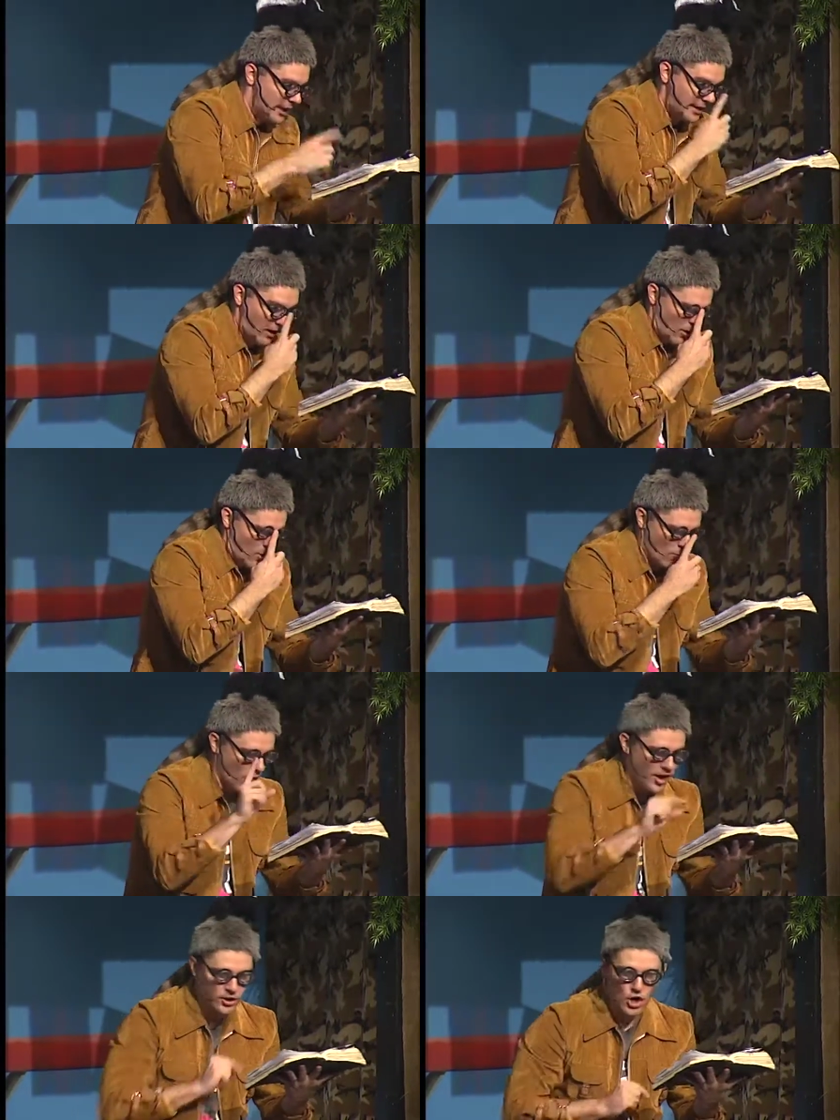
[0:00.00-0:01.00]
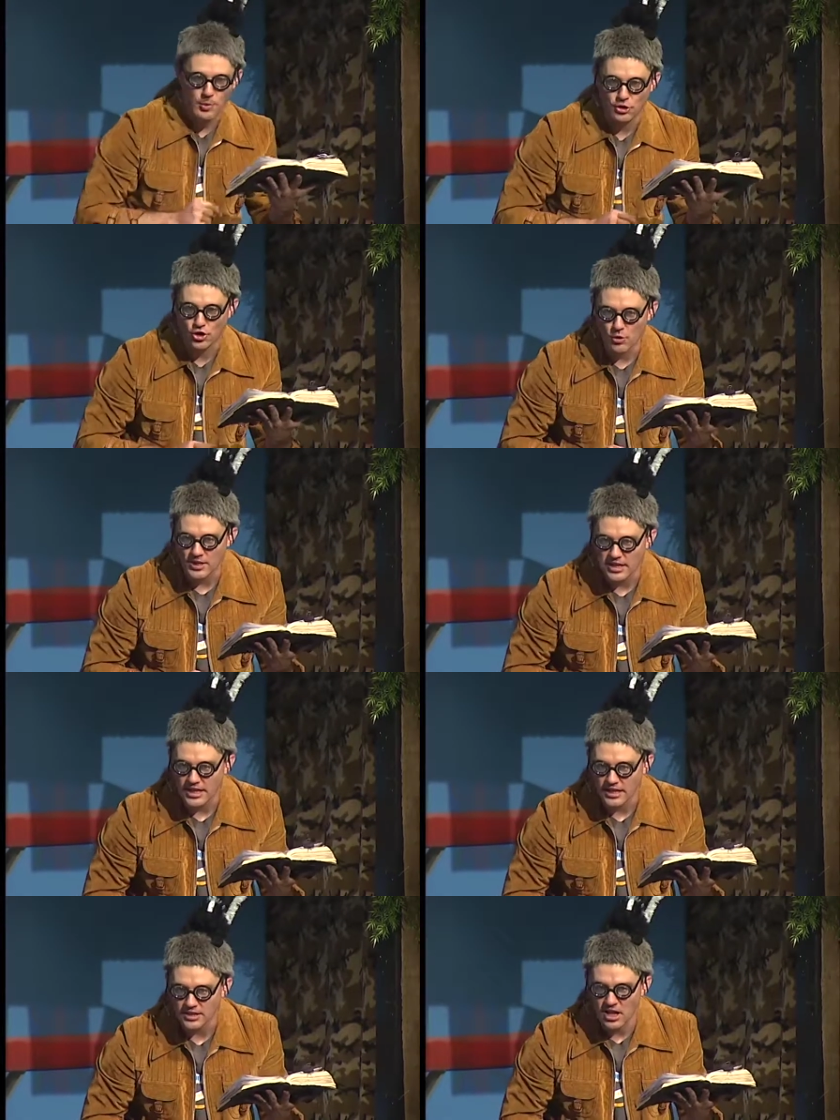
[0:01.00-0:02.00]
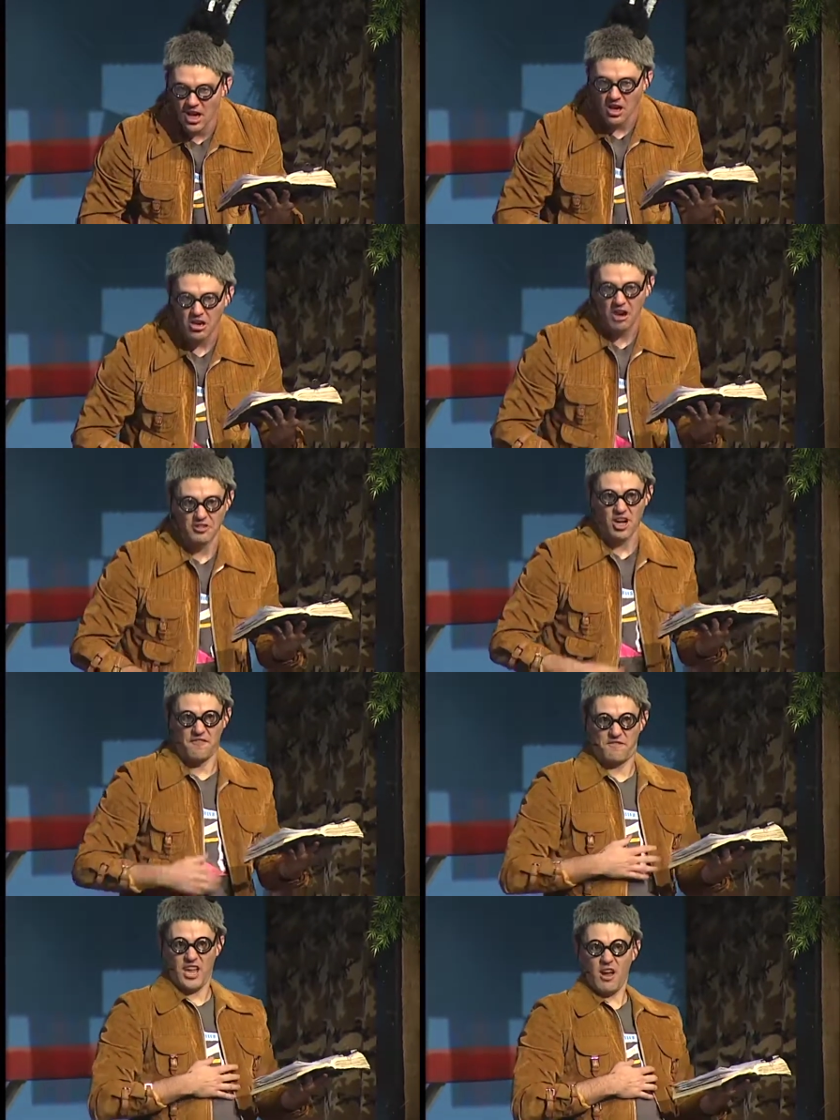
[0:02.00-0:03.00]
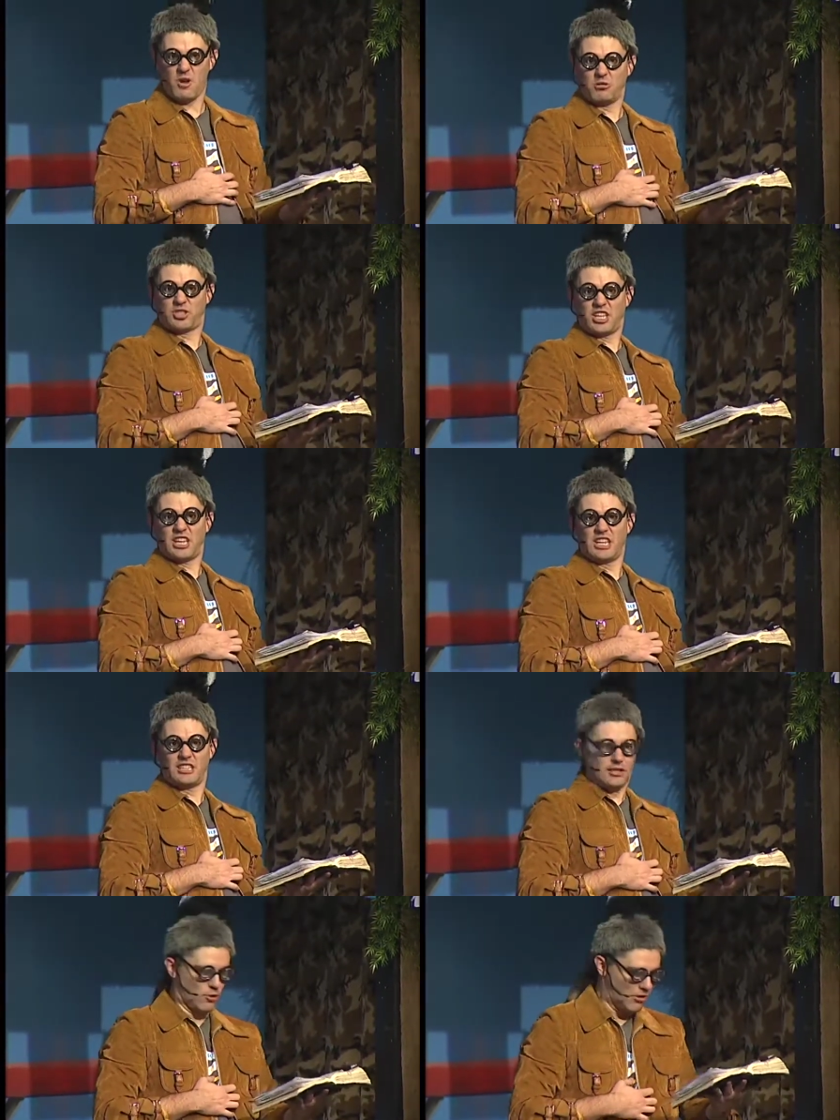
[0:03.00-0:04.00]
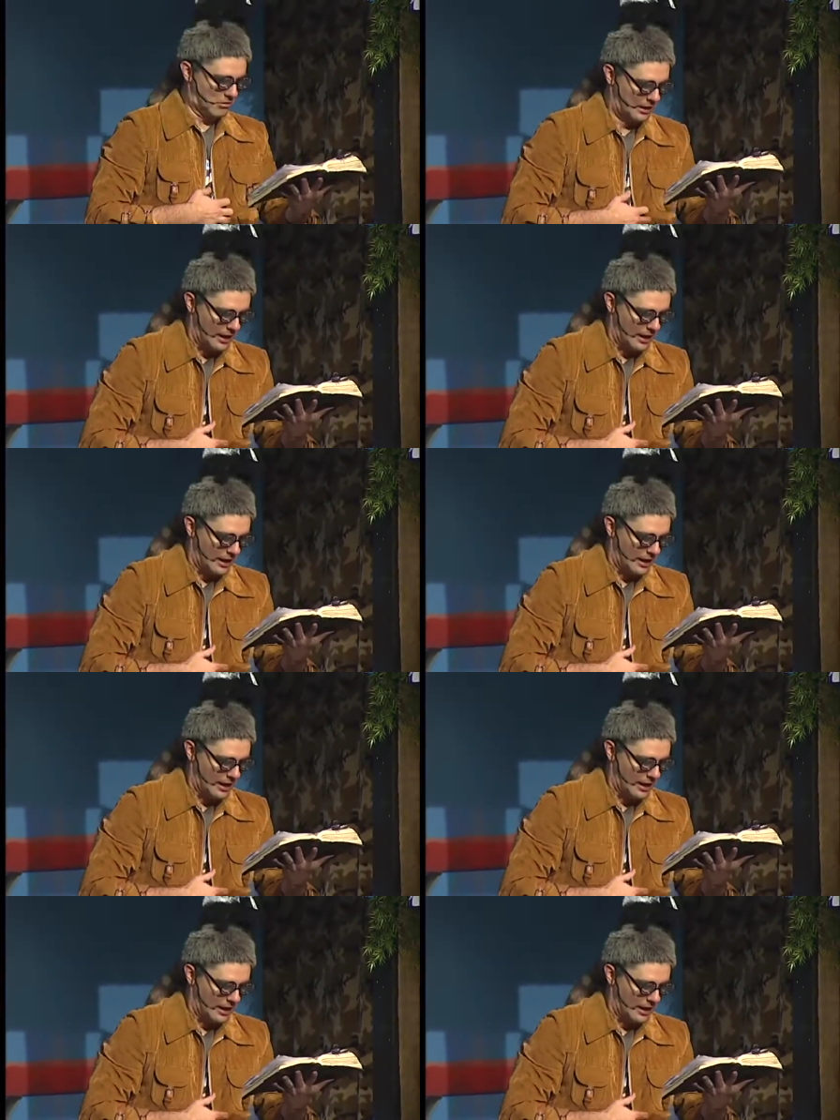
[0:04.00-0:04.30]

Now, one group of Jewish leaders called the Pharisees, Woo!